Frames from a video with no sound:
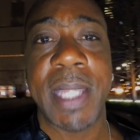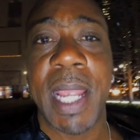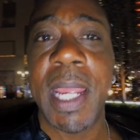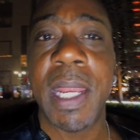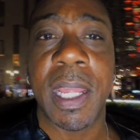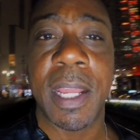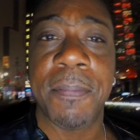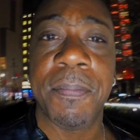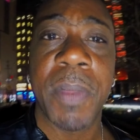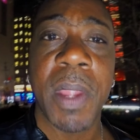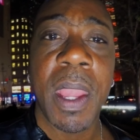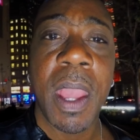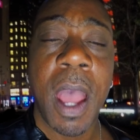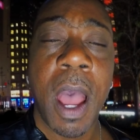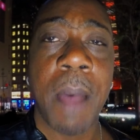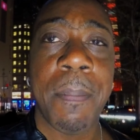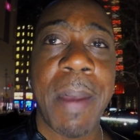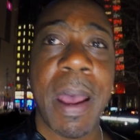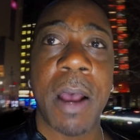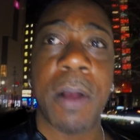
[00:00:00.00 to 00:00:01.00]
dating
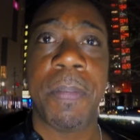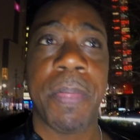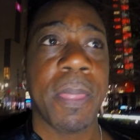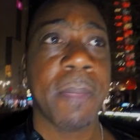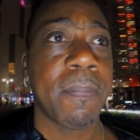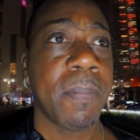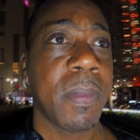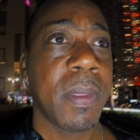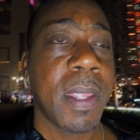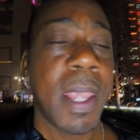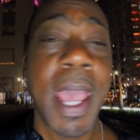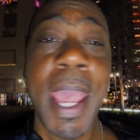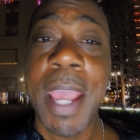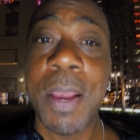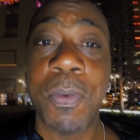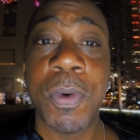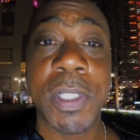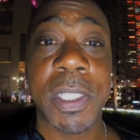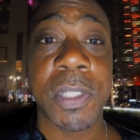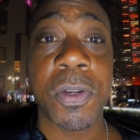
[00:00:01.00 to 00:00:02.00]
about, Hey,
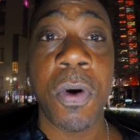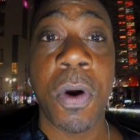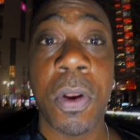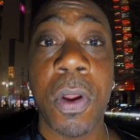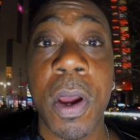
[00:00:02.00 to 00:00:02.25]
what's going